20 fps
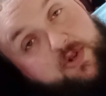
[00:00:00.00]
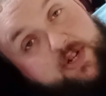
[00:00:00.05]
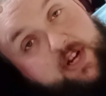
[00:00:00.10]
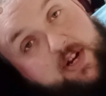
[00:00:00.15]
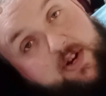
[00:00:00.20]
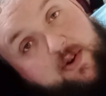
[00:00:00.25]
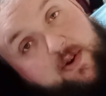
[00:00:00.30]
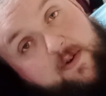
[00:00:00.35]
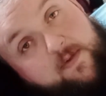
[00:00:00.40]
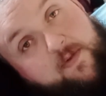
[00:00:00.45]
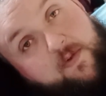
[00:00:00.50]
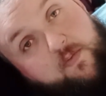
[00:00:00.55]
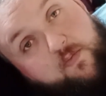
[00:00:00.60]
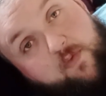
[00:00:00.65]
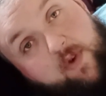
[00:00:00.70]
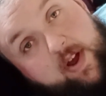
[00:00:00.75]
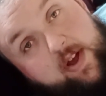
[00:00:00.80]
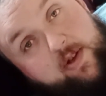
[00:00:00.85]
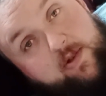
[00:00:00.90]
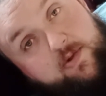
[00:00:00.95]
I got from
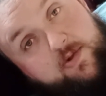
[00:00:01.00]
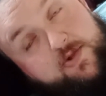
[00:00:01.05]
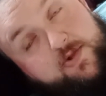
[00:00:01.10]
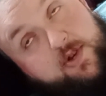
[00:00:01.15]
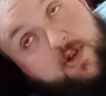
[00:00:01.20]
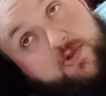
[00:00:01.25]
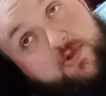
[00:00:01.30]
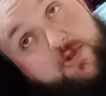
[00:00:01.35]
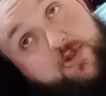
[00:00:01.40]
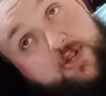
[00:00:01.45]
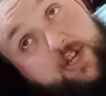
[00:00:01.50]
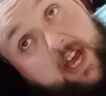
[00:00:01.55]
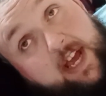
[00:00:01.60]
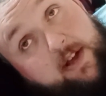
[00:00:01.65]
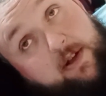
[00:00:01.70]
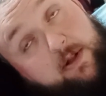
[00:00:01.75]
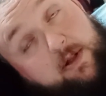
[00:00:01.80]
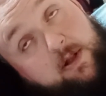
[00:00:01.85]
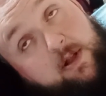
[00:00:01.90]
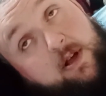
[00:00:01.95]
Rails on
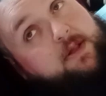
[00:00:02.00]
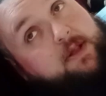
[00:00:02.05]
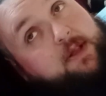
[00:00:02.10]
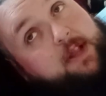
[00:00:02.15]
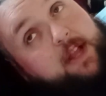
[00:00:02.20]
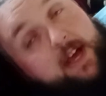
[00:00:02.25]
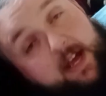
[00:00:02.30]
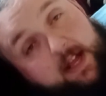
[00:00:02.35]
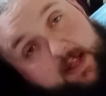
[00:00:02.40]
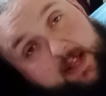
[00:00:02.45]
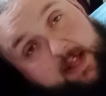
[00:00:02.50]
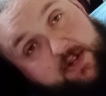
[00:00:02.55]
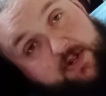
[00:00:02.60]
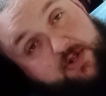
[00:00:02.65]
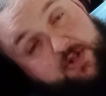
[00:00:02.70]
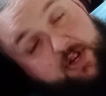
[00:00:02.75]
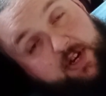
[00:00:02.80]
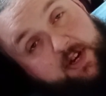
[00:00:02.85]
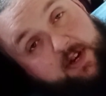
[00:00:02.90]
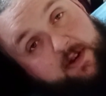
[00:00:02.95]
sale late
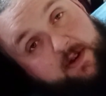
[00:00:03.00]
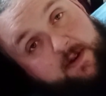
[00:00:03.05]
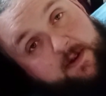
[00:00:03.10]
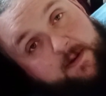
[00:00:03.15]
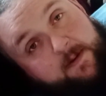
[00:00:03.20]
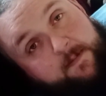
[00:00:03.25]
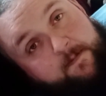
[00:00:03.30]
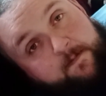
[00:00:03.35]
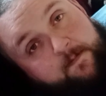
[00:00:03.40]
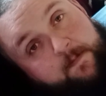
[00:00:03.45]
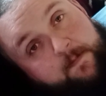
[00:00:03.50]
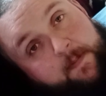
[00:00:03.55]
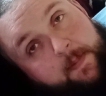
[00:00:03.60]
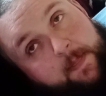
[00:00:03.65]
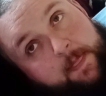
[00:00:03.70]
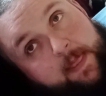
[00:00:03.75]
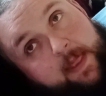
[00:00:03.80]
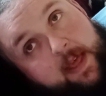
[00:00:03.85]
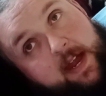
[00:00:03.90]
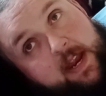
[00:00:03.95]
last year,
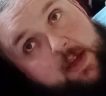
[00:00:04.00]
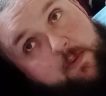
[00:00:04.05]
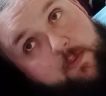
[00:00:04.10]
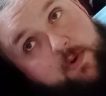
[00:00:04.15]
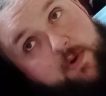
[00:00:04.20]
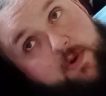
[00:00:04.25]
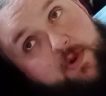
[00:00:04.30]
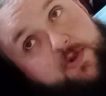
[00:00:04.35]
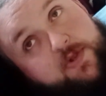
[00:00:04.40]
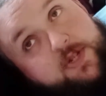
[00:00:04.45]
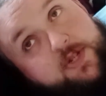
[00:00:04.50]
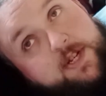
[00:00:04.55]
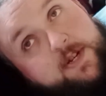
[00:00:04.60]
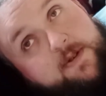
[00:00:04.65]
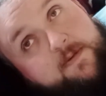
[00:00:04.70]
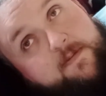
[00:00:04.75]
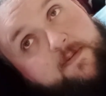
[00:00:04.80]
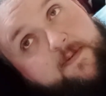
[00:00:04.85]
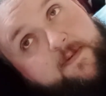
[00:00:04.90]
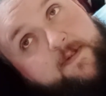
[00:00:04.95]
and it
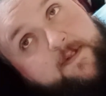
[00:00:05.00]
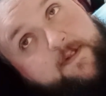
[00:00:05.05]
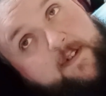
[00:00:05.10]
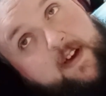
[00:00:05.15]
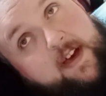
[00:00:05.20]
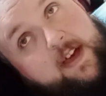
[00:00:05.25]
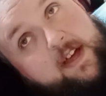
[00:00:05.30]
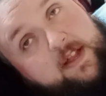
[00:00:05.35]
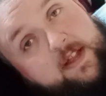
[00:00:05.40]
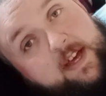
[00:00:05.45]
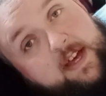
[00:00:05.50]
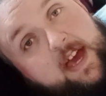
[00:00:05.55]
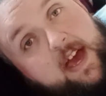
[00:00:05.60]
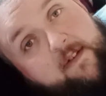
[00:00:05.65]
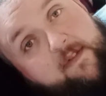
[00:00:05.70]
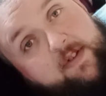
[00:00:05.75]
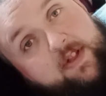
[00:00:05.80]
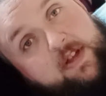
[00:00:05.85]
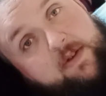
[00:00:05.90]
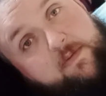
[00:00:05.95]
was fairly
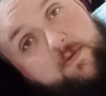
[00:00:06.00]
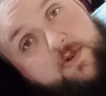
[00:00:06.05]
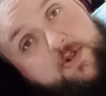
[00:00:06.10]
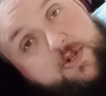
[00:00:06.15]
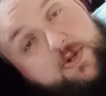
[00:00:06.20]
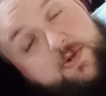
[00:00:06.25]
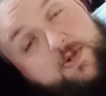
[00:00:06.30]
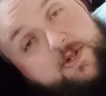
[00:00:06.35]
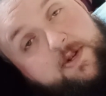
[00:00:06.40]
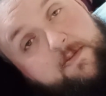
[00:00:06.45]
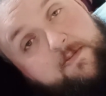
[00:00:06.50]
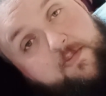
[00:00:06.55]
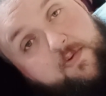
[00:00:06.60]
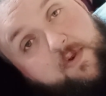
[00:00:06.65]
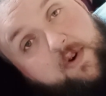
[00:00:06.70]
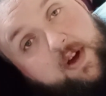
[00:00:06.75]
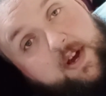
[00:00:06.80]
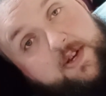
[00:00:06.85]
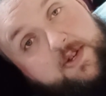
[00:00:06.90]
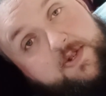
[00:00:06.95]
heavily reduced in
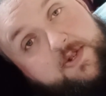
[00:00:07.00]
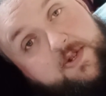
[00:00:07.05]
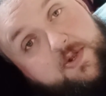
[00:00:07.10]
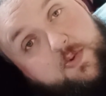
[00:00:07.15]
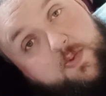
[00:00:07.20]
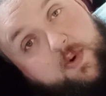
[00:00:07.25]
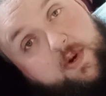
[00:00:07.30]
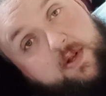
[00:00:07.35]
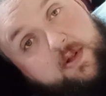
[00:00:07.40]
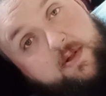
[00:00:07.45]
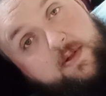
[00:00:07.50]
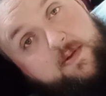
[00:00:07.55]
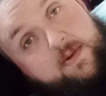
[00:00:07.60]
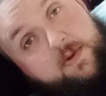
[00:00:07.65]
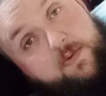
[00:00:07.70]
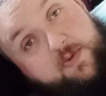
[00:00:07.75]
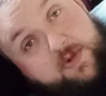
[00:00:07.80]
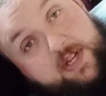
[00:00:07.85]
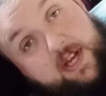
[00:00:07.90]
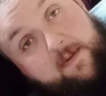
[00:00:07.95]
price as well.
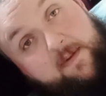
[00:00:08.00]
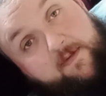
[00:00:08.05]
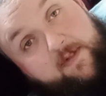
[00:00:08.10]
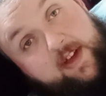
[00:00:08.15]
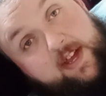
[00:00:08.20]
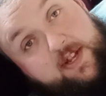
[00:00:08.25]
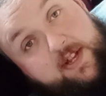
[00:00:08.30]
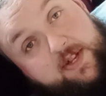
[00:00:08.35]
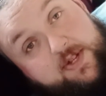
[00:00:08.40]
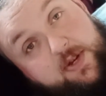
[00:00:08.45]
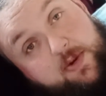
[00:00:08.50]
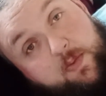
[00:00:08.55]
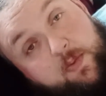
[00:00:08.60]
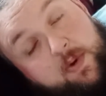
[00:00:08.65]
Sound fitted too.